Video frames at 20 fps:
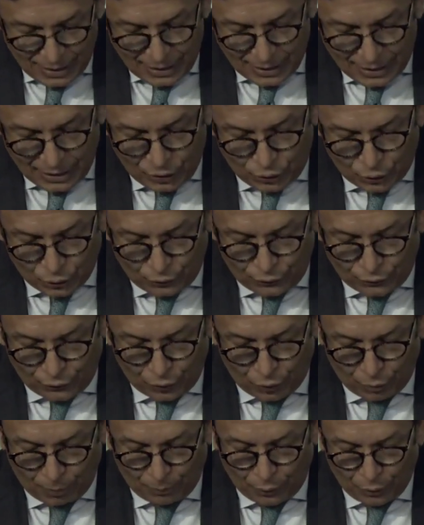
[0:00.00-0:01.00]
into a
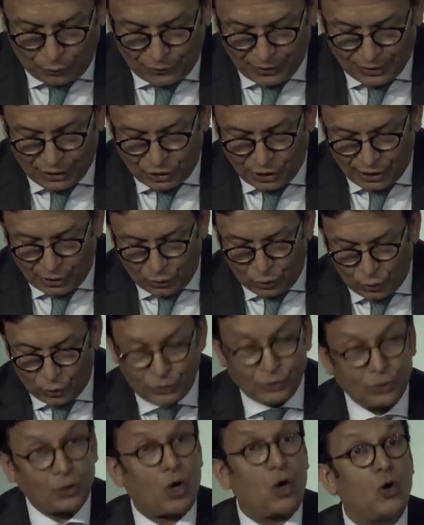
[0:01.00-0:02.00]
for-profit
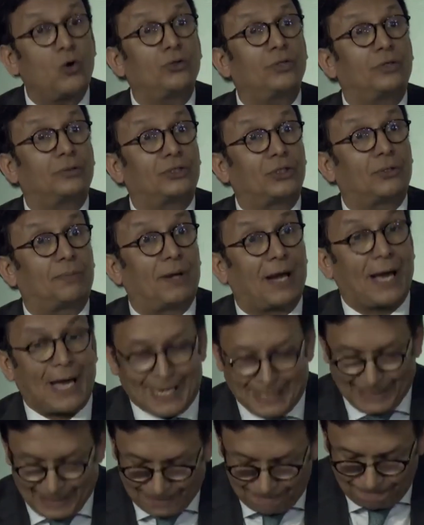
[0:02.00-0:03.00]
shareholder-owned
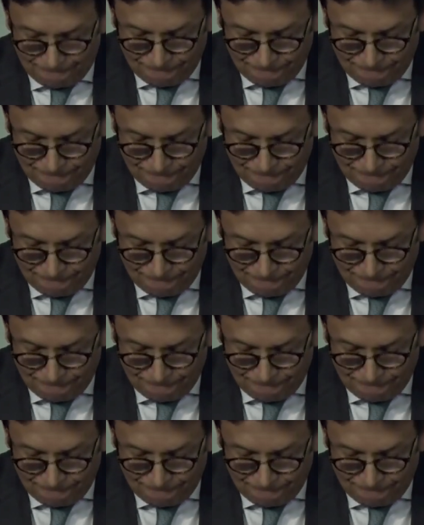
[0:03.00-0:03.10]
enterprise.